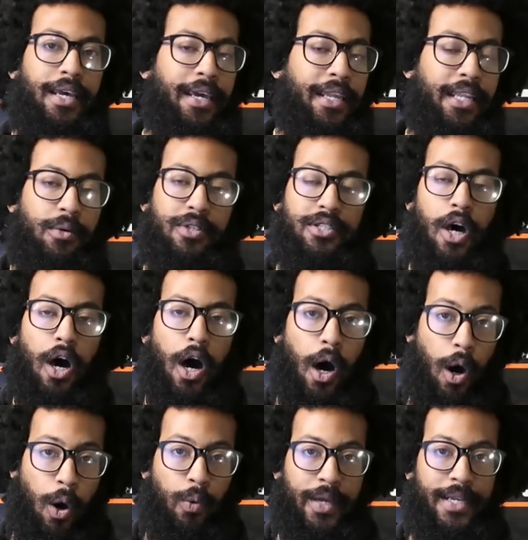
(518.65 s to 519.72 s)
and he was
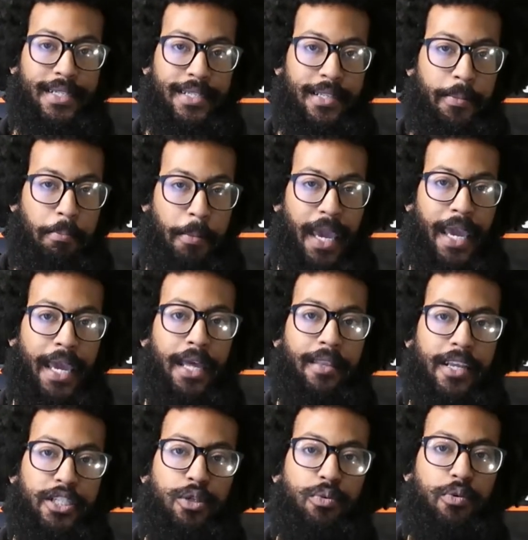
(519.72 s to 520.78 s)
always the man
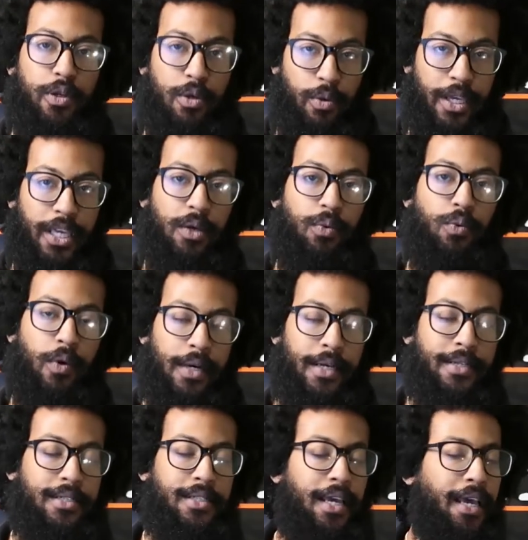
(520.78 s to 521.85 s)
that you knew he
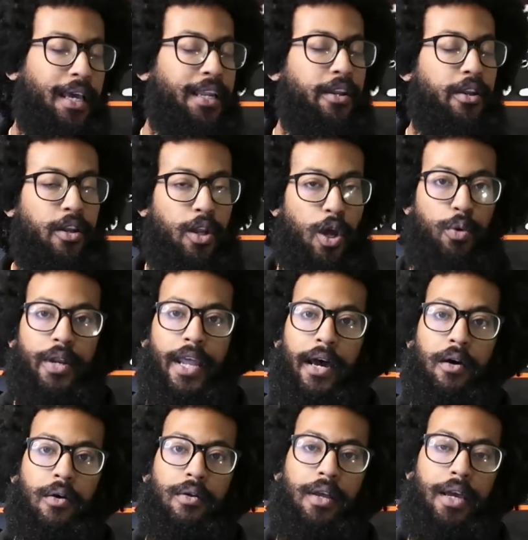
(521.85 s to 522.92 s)
was, no
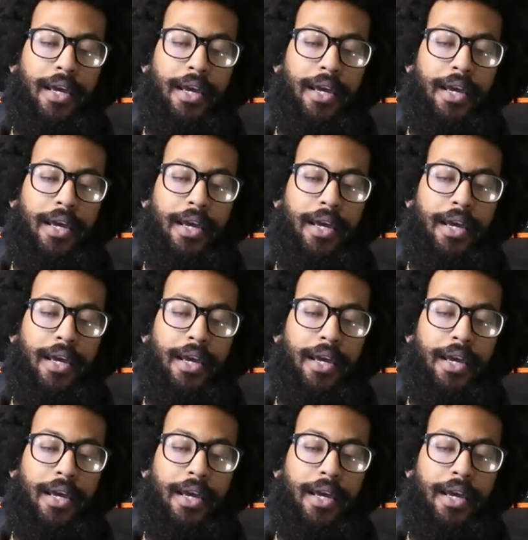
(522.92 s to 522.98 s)
doubt.